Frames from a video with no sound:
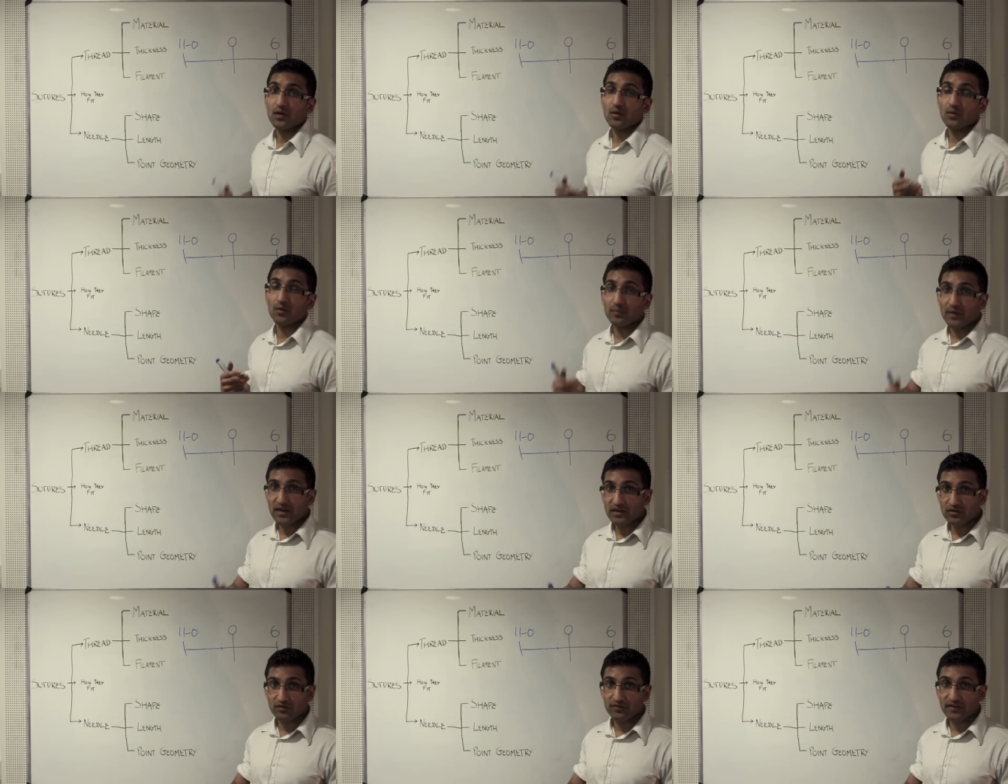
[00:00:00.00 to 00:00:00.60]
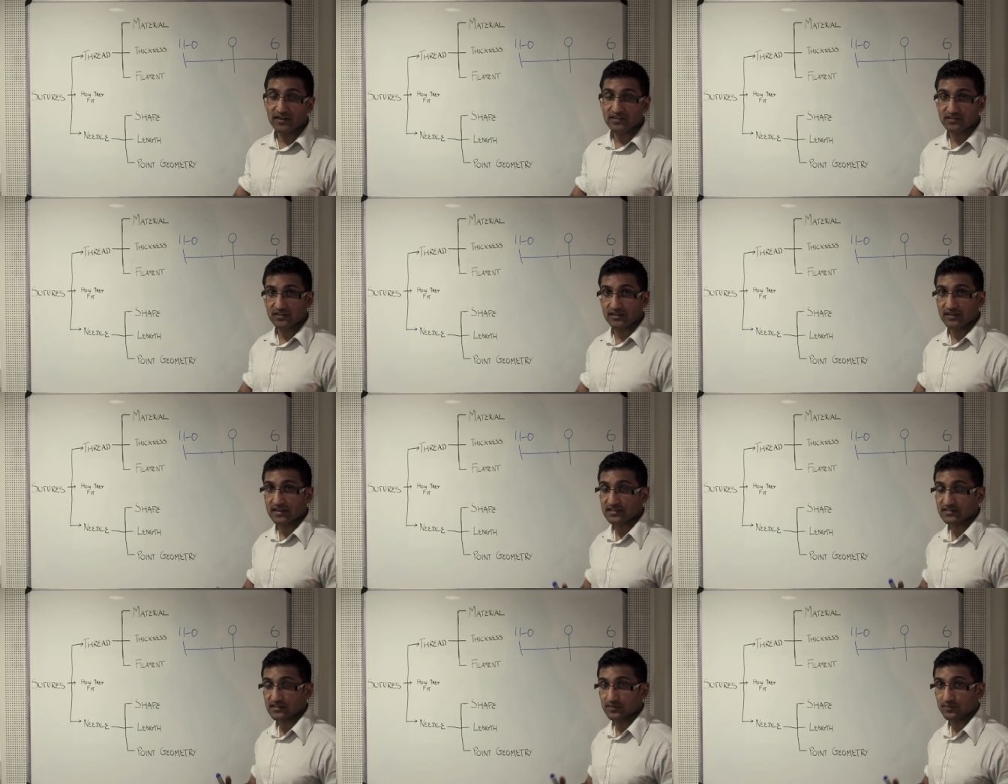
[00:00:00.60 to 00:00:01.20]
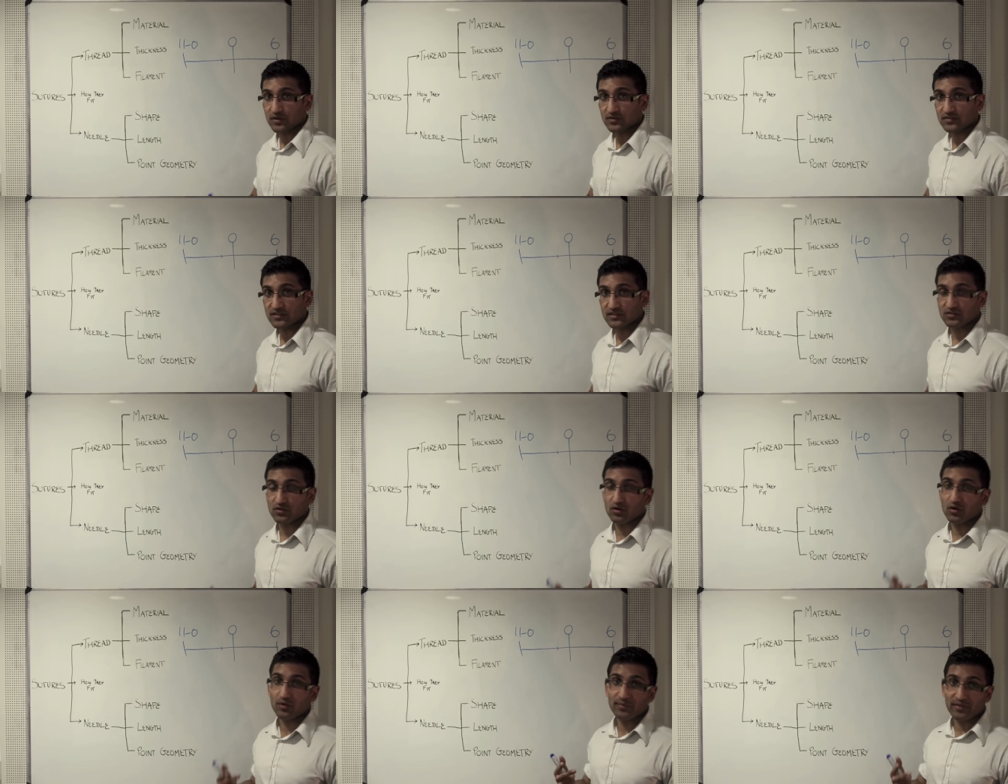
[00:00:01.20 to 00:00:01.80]
with microvascular
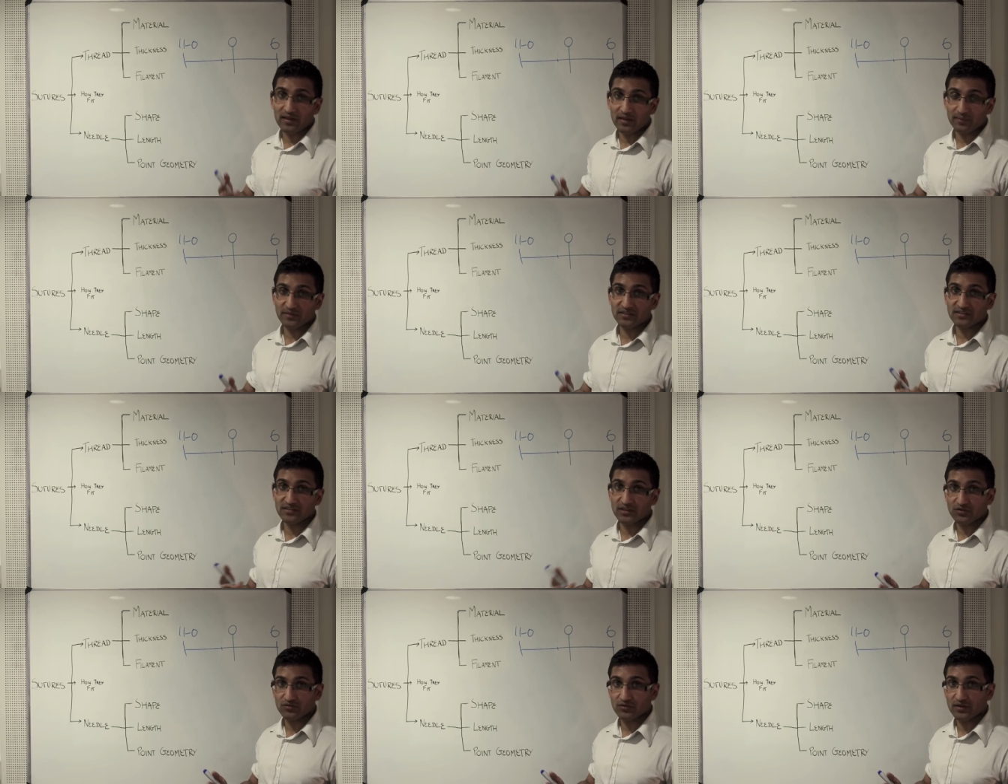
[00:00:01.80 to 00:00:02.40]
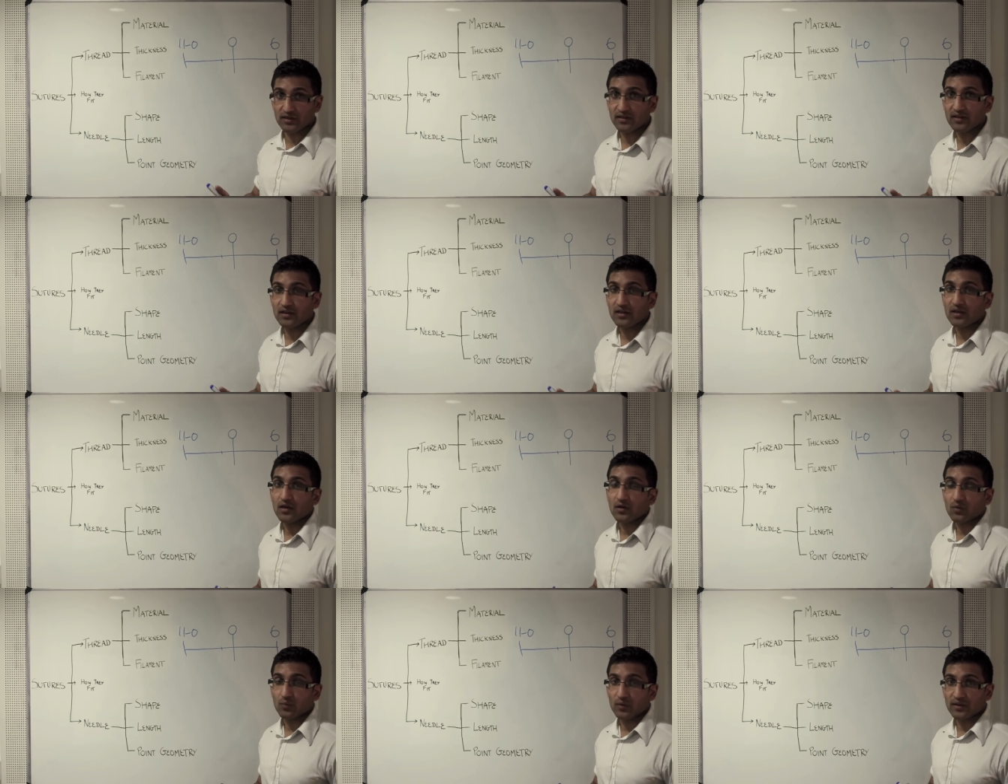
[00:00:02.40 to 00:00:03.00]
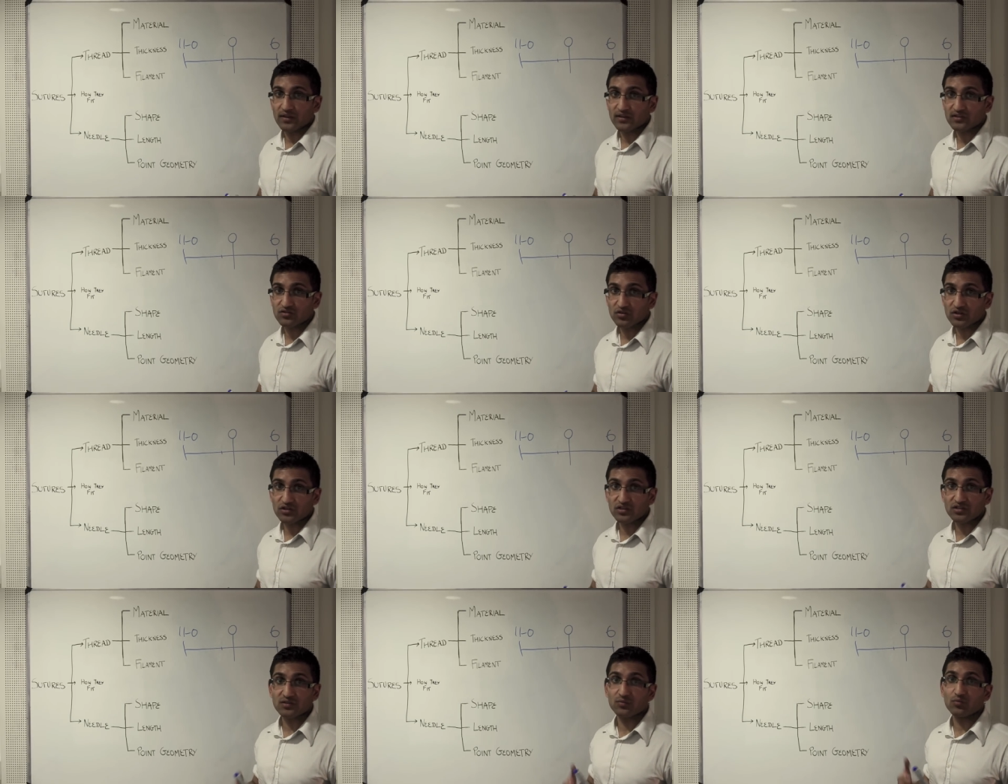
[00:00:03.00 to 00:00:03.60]
anastomosis or ophthalmic surgery, where the
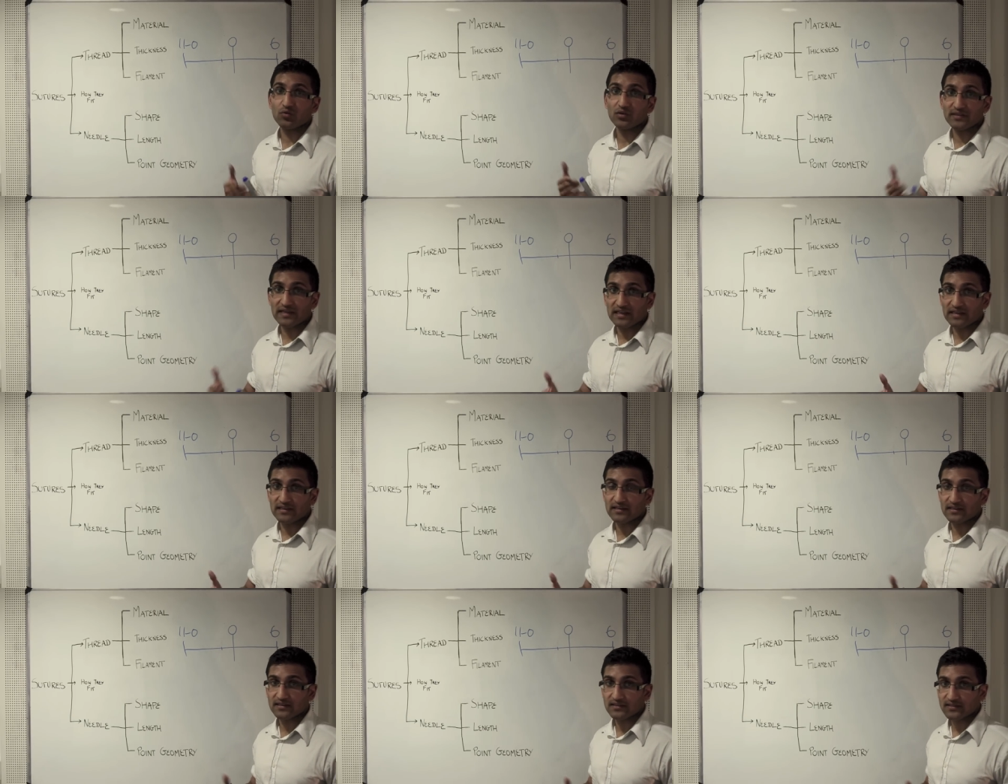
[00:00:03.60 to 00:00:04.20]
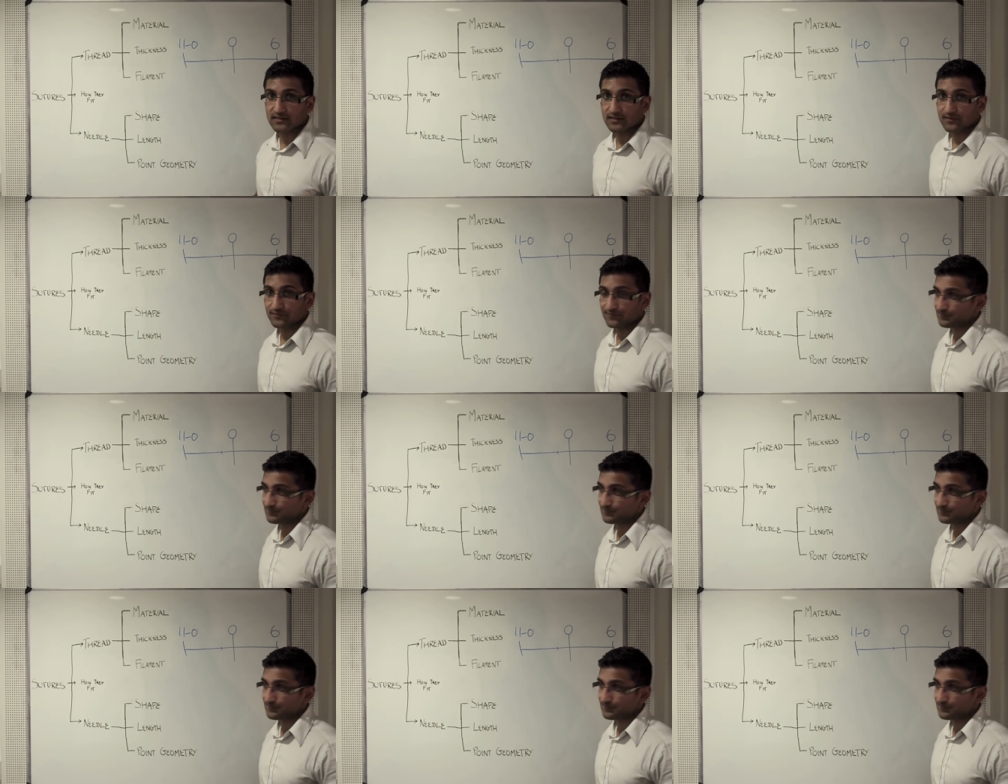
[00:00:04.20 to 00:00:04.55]
structures are more delicate.